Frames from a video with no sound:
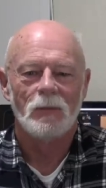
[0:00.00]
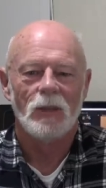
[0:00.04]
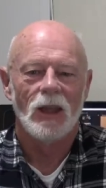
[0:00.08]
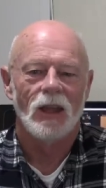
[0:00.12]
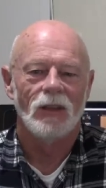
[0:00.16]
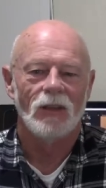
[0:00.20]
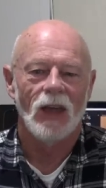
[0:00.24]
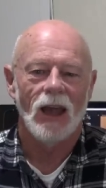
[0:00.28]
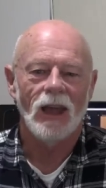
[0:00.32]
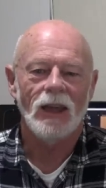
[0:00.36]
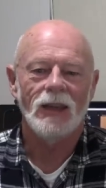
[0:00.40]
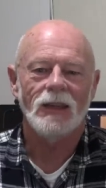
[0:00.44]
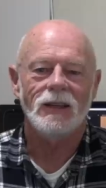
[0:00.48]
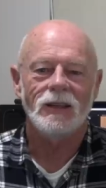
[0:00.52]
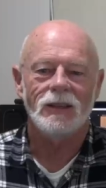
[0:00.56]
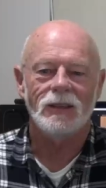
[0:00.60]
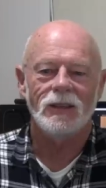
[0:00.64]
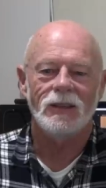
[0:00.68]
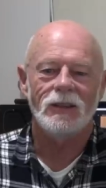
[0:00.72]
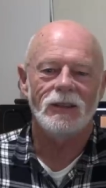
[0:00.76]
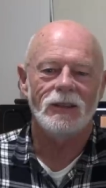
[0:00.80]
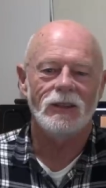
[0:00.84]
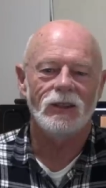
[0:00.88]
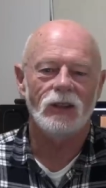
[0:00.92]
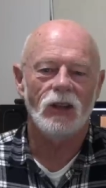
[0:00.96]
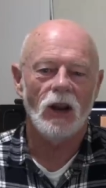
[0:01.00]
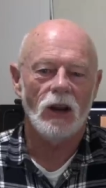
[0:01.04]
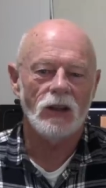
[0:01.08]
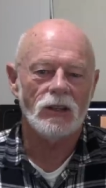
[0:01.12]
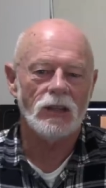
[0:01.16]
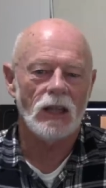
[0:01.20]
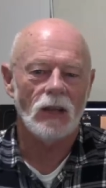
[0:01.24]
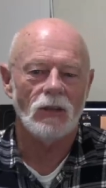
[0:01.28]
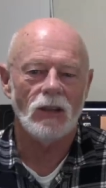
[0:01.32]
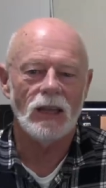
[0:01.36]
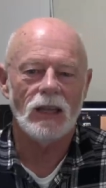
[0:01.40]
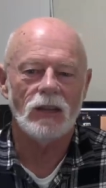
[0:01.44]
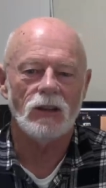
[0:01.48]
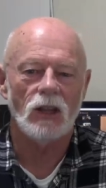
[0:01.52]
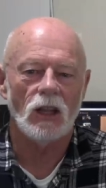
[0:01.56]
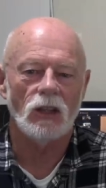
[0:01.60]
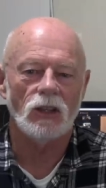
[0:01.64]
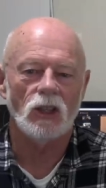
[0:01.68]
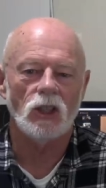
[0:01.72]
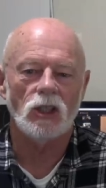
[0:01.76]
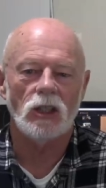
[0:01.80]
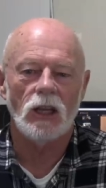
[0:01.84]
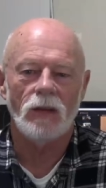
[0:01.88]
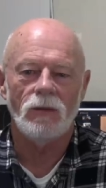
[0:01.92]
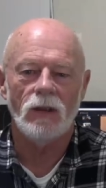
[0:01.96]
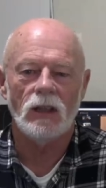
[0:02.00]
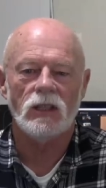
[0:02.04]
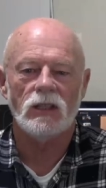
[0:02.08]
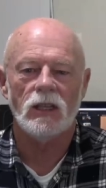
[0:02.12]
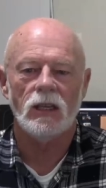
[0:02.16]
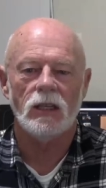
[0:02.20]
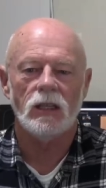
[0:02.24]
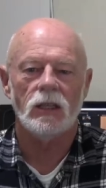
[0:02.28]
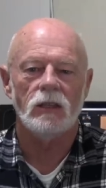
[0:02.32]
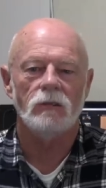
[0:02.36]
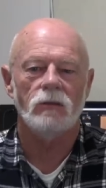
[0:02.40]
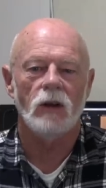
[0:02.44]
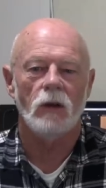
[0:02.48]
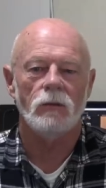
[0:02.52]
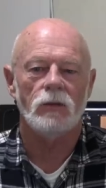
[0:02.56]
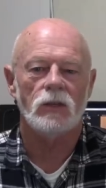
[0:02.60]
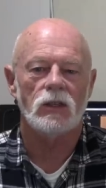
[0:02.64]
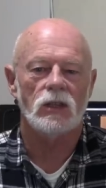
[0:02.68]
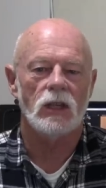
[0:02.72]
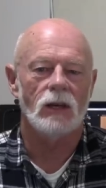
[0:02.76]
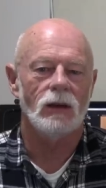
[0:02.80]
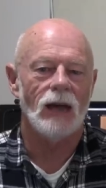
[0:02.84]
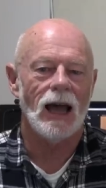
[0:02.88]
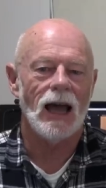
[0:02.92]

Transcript: you notice that the Chief Executive Officer